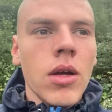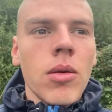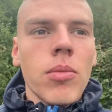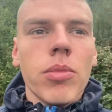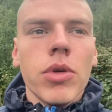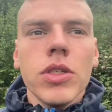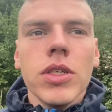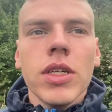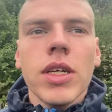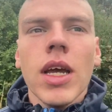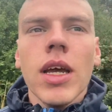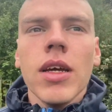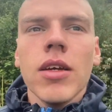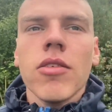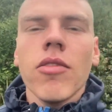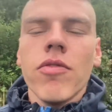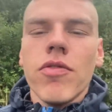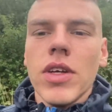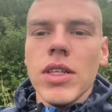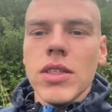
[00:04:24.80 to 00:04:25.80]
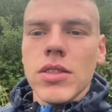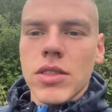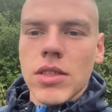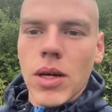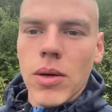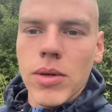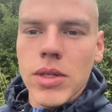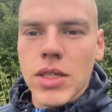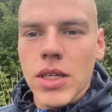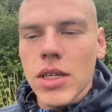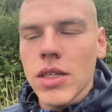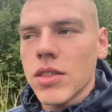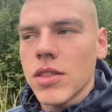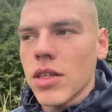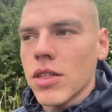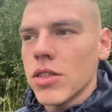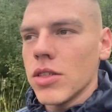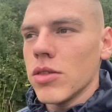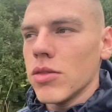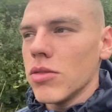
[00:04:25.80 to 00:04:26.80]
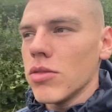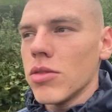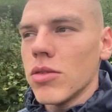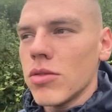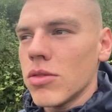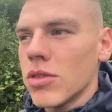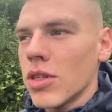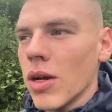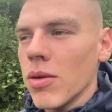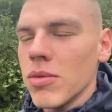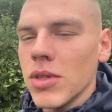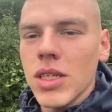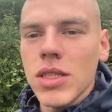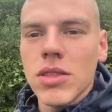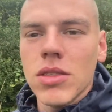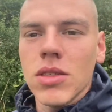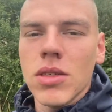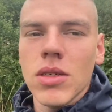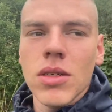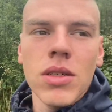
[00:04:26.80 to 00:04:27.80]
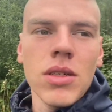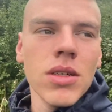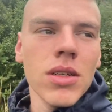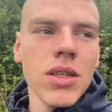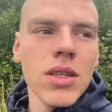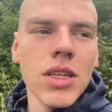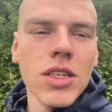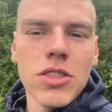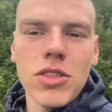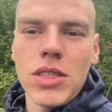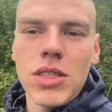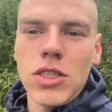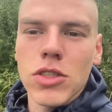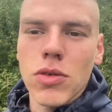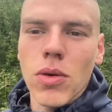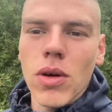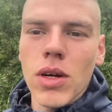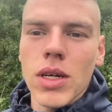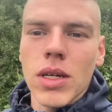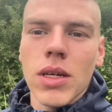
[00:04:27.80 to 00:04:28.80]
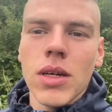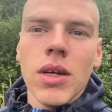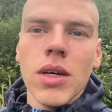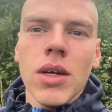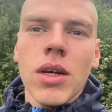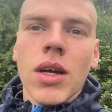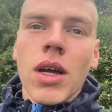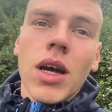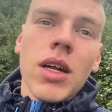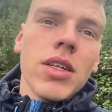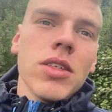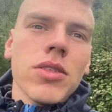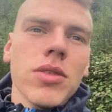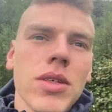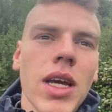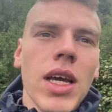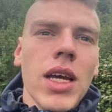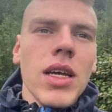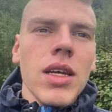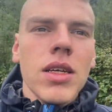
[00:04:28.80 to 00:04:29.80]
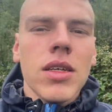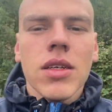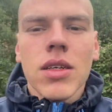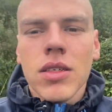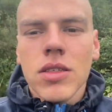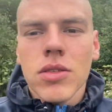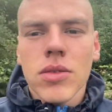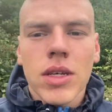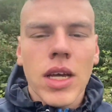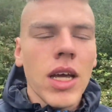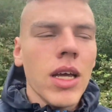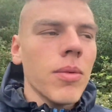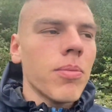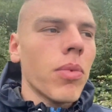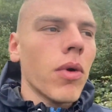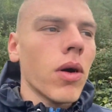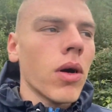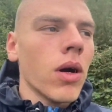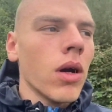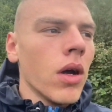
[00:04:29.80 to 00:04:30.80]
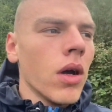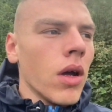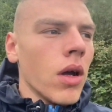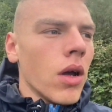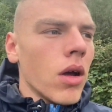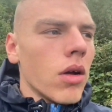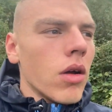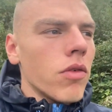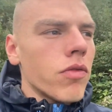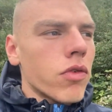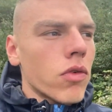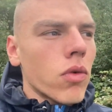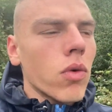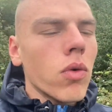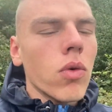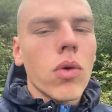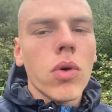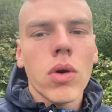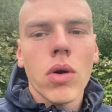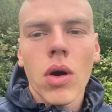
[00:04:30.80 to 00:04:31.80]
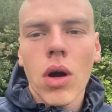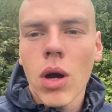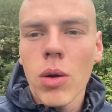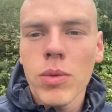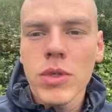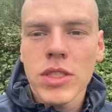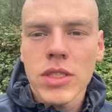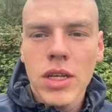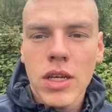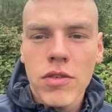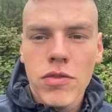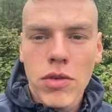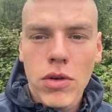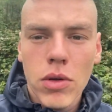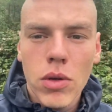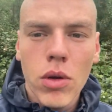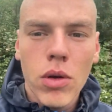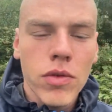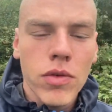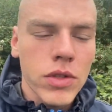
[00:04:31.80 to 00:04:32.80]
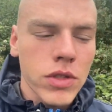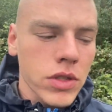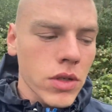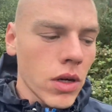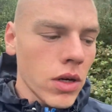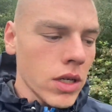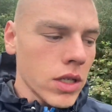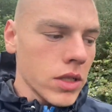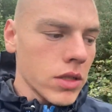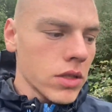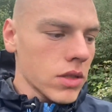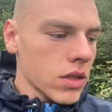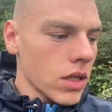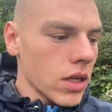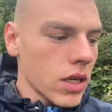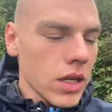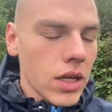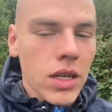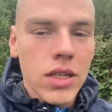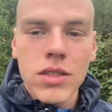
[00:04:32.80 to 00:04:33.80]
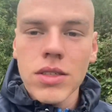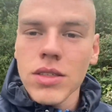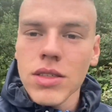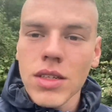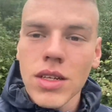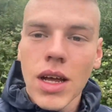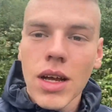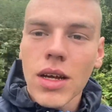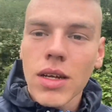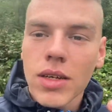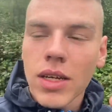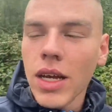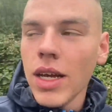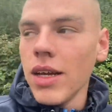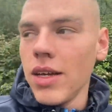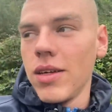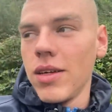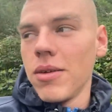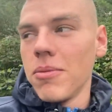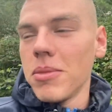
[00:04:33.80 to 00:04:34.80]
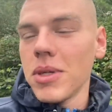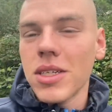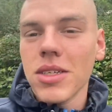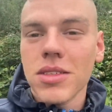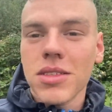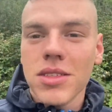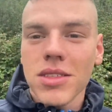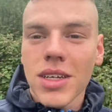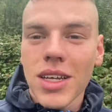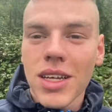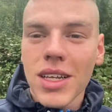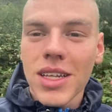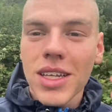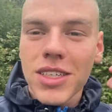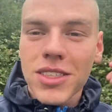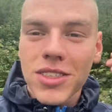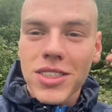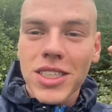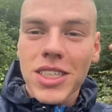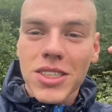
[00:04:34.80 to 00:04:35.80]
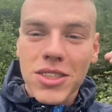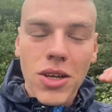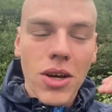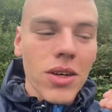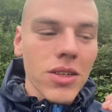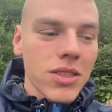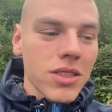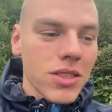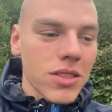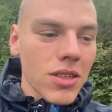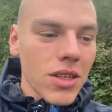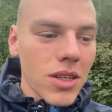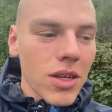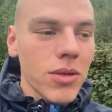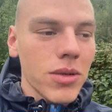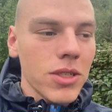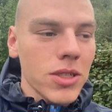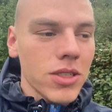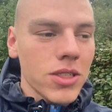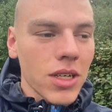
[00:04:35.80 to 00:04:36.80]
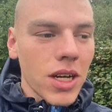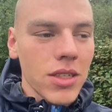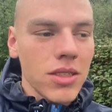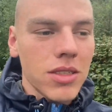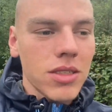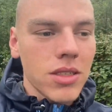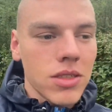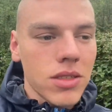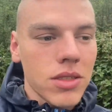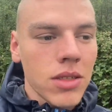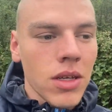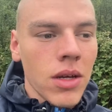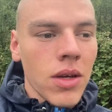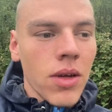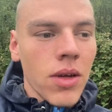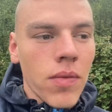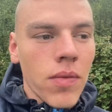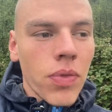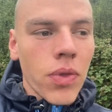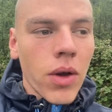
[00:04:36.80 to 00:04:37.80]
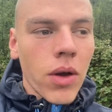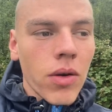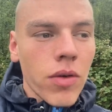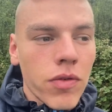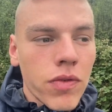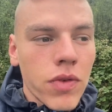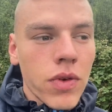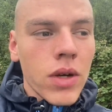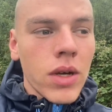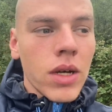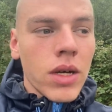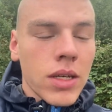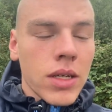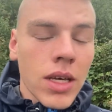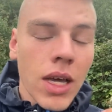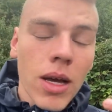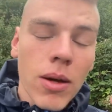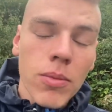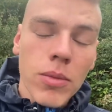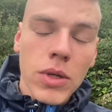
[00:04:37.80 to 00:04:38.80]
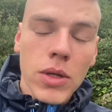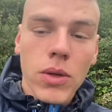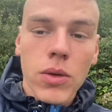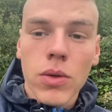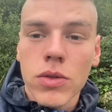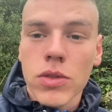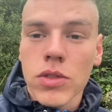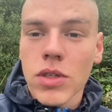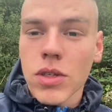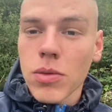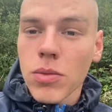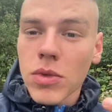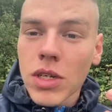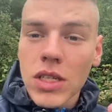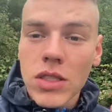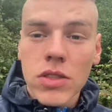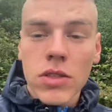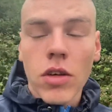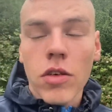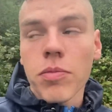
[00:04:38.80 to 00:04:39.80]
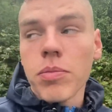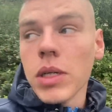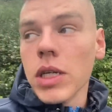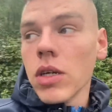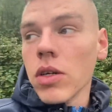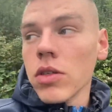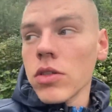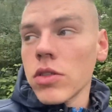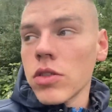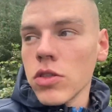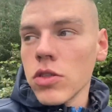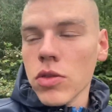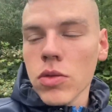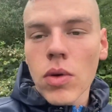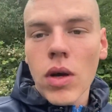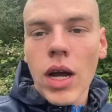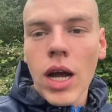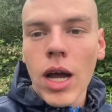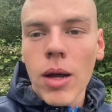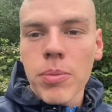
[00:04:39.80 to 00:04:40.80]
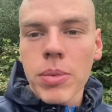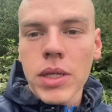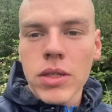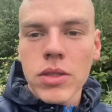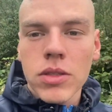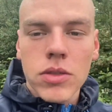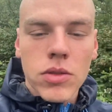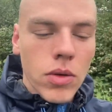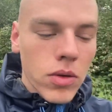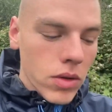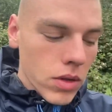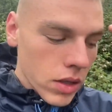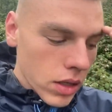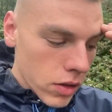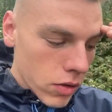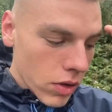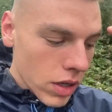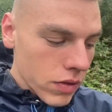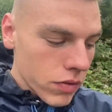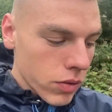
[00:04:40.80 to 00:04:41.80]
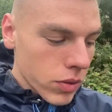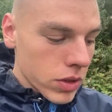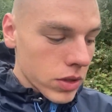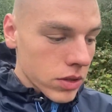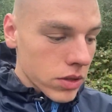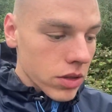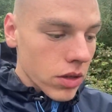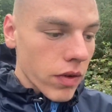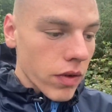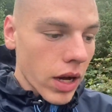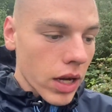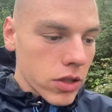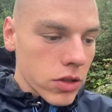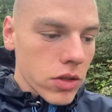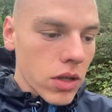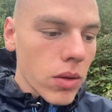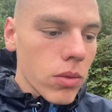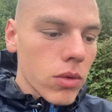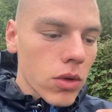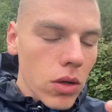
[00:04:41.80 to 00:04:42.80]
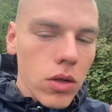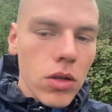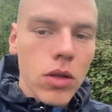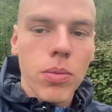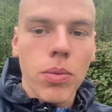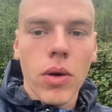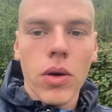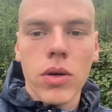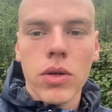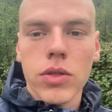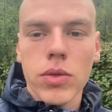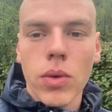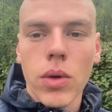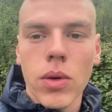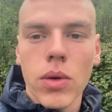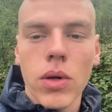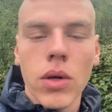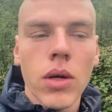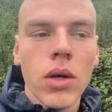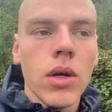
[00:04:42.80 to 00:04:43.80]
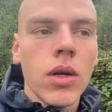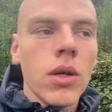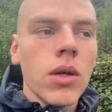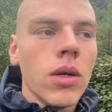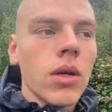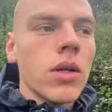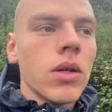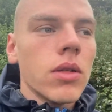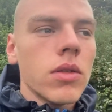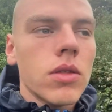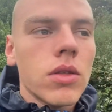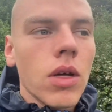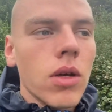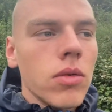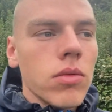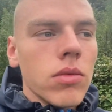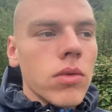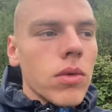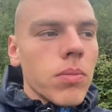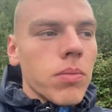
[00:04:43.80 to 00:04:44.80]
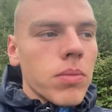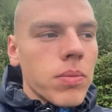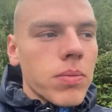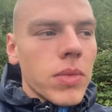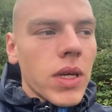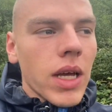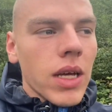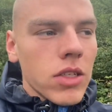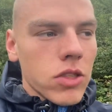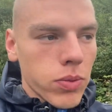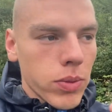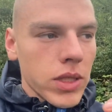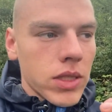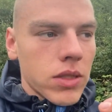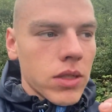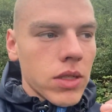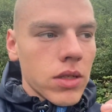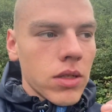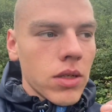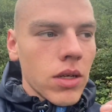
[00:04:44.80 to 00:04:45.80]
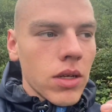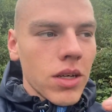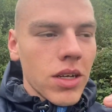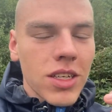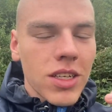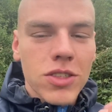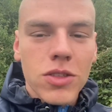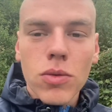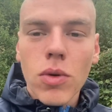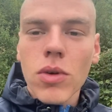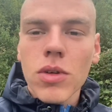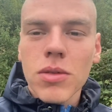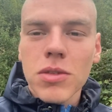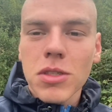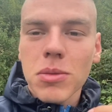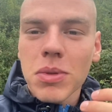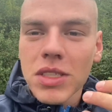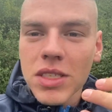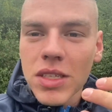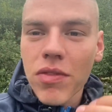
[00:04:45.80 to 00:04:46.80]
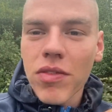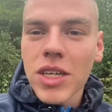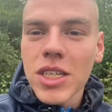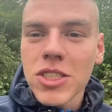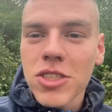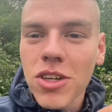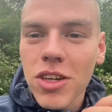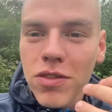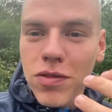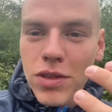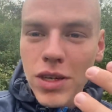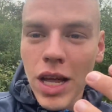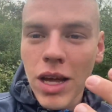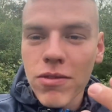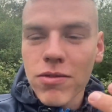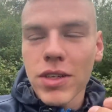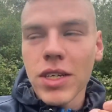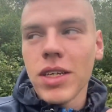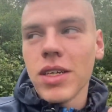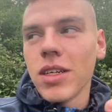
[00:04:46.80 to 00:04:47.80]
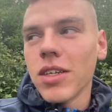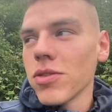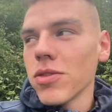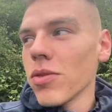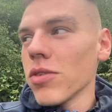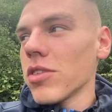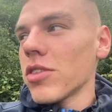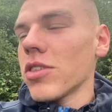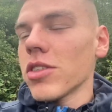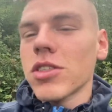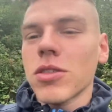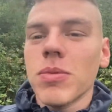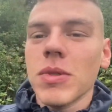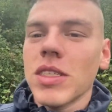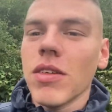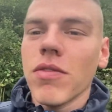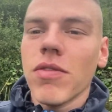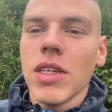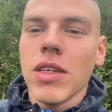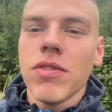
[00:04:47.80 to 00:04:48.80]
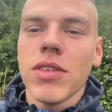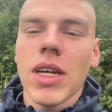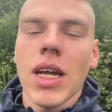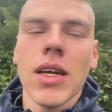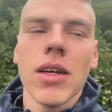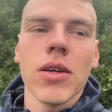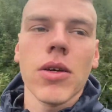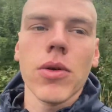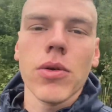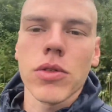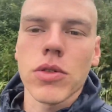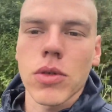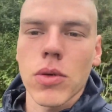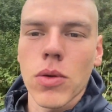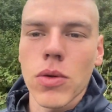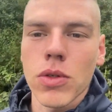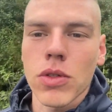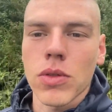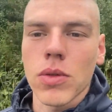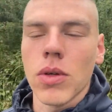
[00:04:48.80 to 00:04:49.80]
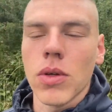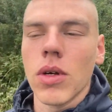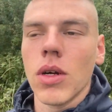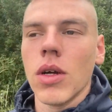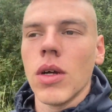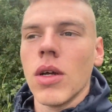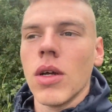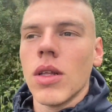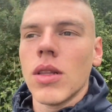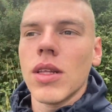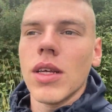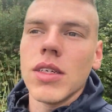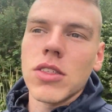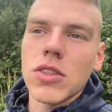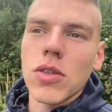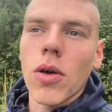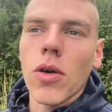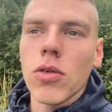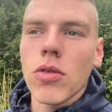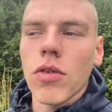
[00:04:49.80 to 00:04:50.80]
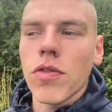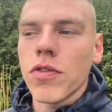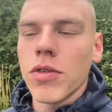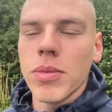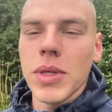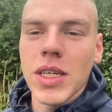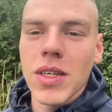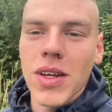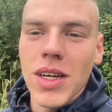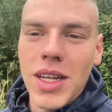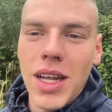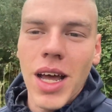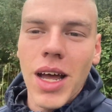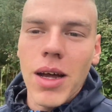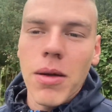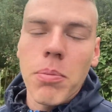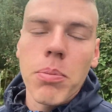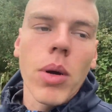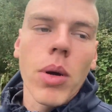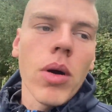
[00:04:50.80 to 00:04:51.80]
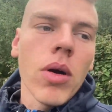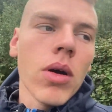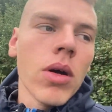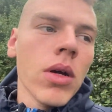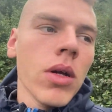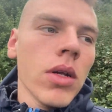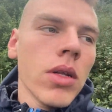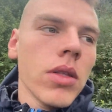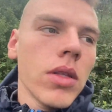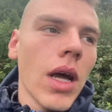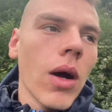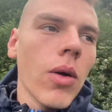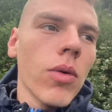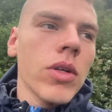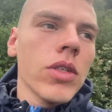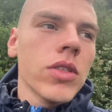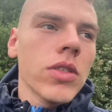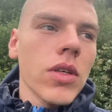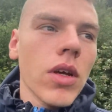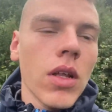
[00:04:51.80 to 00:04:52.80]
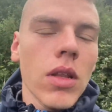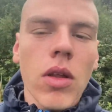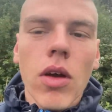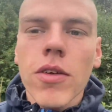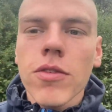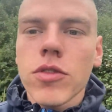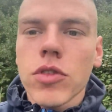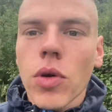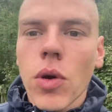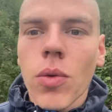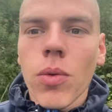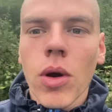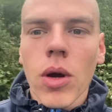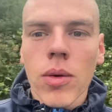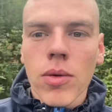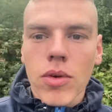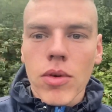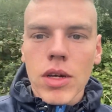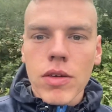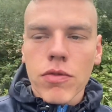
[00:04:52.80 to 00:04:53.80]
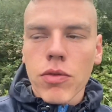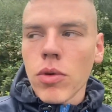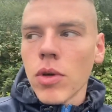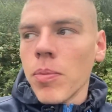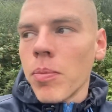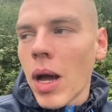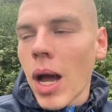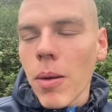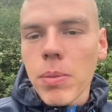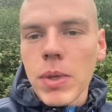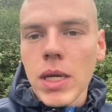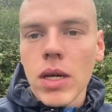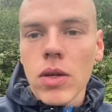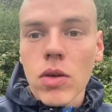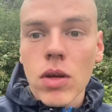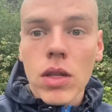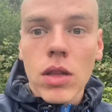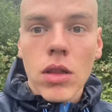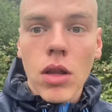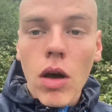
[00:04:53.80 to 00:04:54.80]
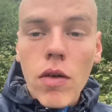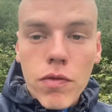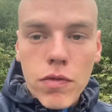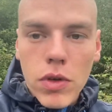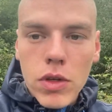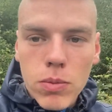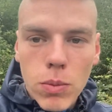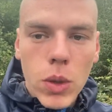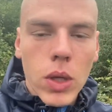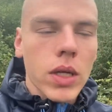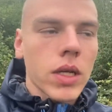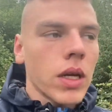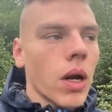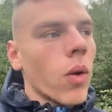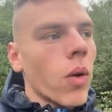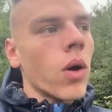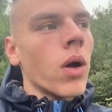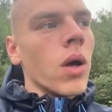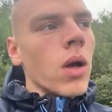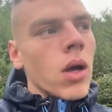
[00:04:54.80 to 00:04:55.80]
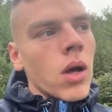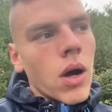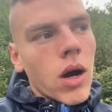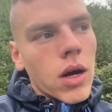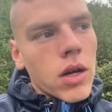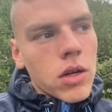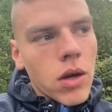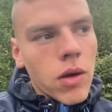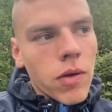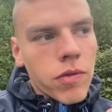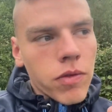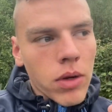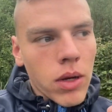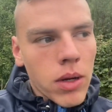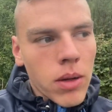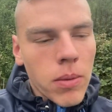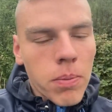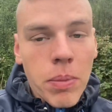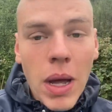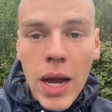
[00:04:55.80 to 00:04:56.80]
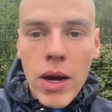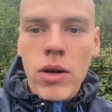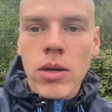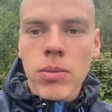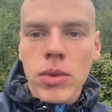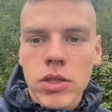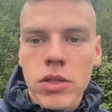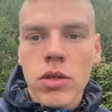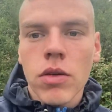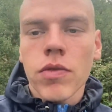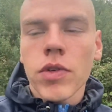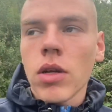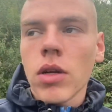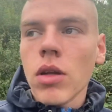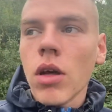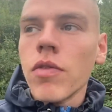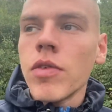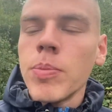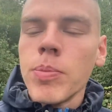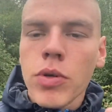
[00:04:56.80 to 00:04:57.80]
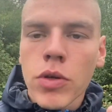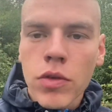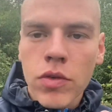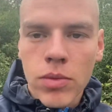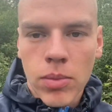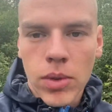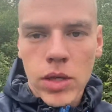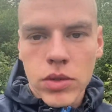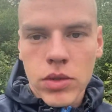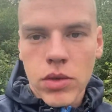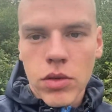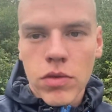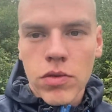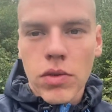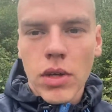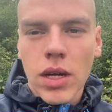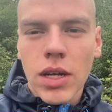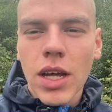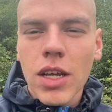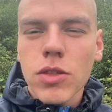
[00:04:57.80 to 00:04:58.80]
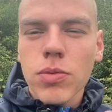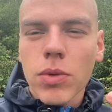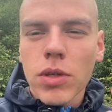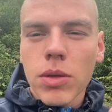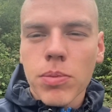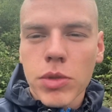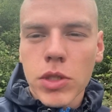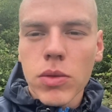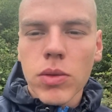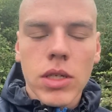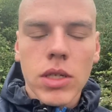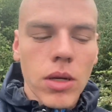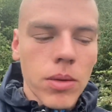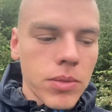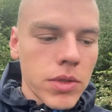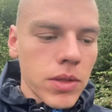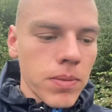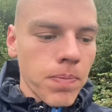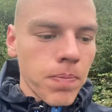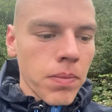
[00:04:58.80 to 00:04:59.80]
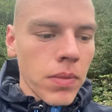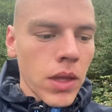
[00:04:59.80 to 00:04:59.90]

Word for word: but you're getting convinced nowadays that you, you don't need to literally try and it's okay it's okay but overall i would say for a lot of us guys it isn't that okay because it literally does lower your chances of getting with girls and all this stuff because you're not happy and you're not grateful in yourself and you don't look the part as well. Don't get it twisted. It's not specifically just for that thing. It's not just specifically for getting girls, of course not. It started off for me like that, but now it's a lifestyle where I'm grateful and I'm happy and I love working out. I love bettering myself and I love improving myself. And that's where the beauty comes in.